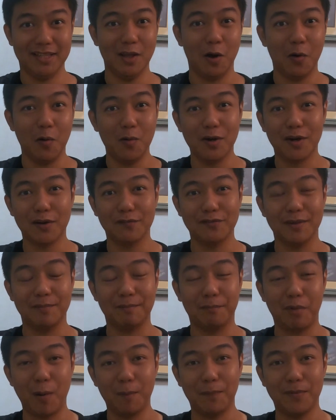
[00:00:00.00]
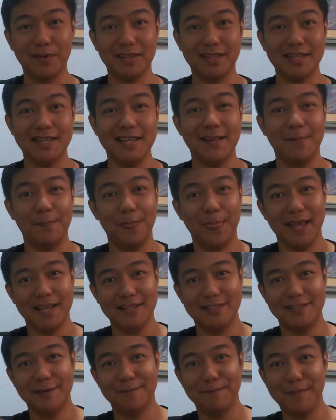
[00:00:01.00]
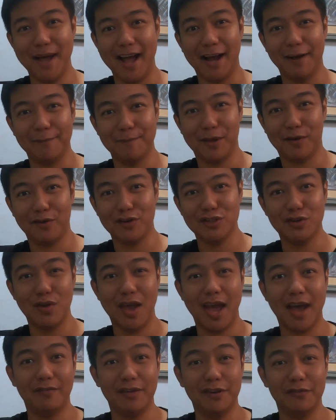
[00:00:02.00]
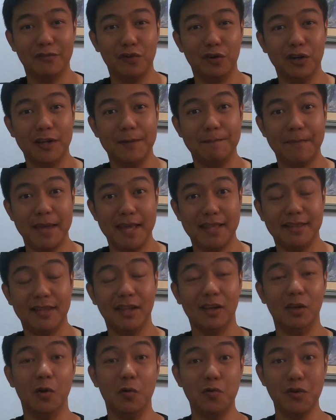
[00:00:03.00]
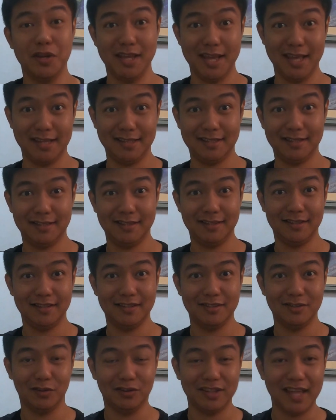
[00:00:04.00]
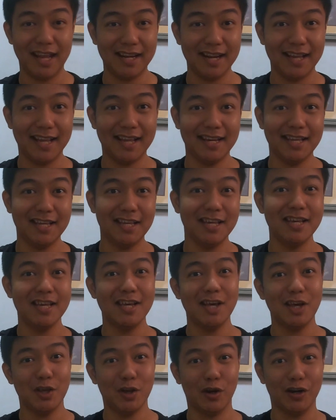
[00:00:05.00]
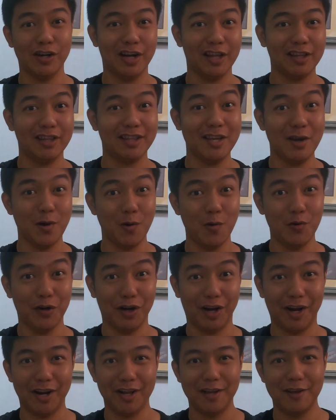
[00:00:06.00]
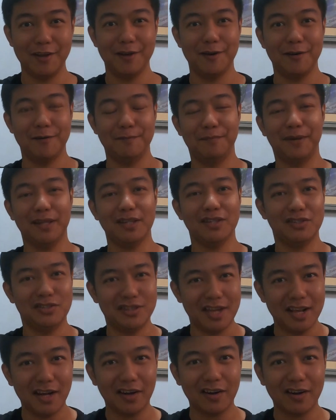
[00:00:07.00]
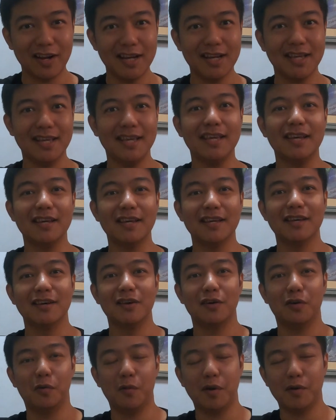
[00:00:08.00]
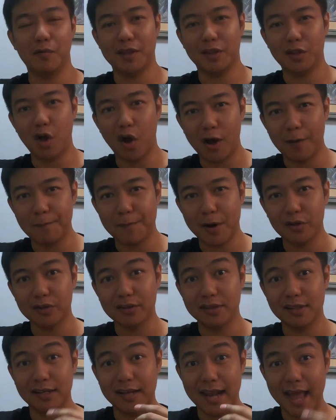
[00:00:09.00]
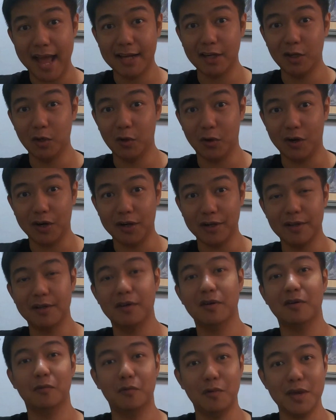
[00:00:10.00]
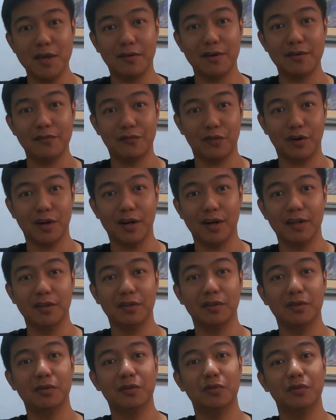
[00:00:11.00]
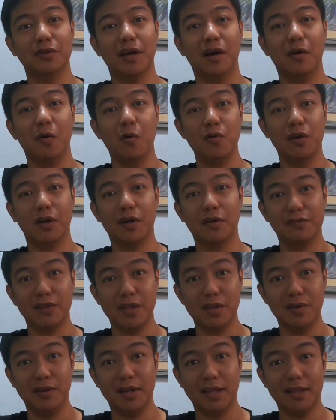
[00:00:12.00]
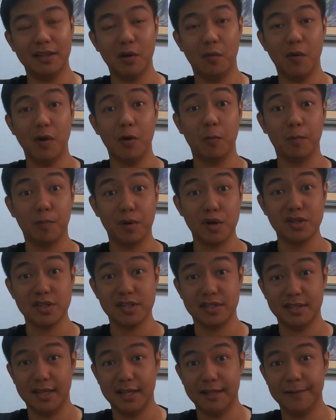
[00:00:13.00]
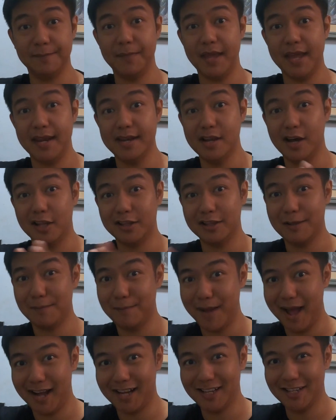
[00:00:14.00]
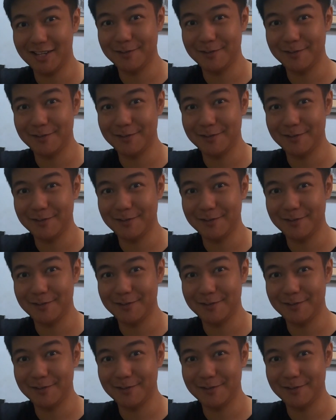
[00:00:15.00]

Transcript: The owner of the property is the bank because you haven't fully paid the loan yet. So technically, you're not the owner. But generally, when we talk about the landlord, we refer to the owner of the unit, the one who purchased it, and not the bank.